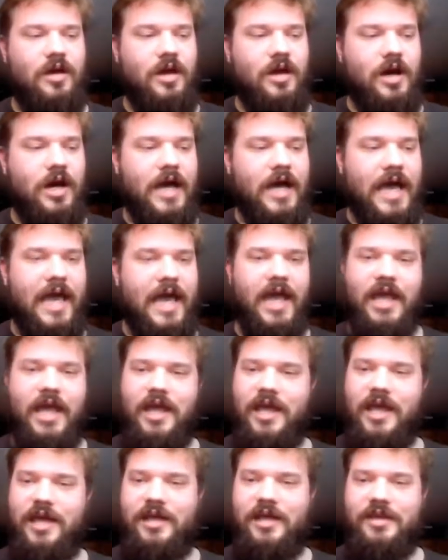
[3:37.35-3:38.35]

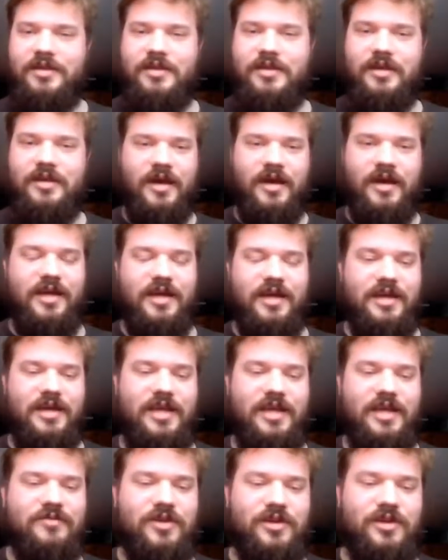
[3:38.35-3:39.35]
And
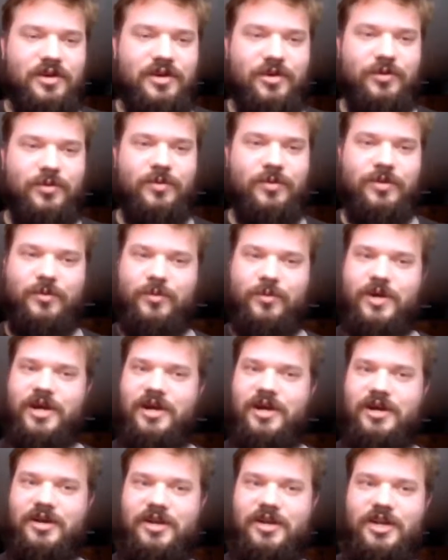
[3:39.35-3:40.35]
even though we're
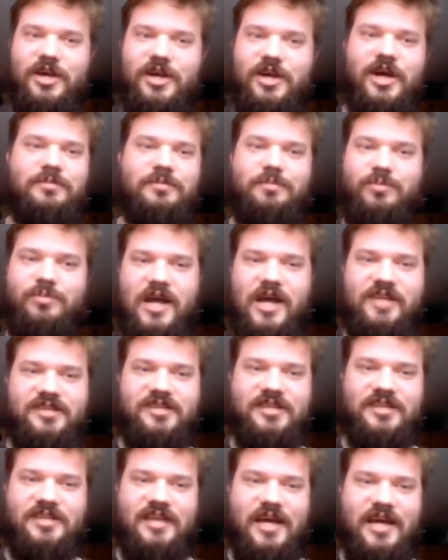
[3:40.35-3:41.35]
not present
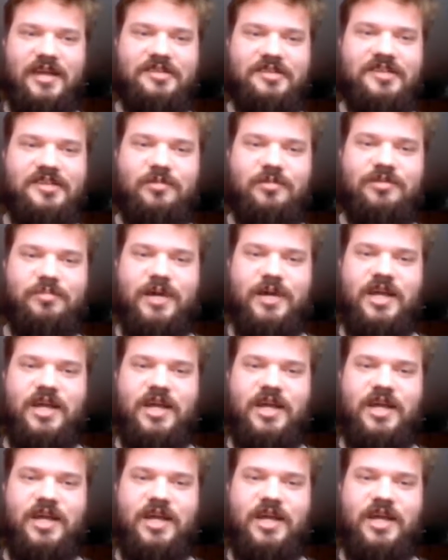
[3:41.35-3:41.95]
at the same space,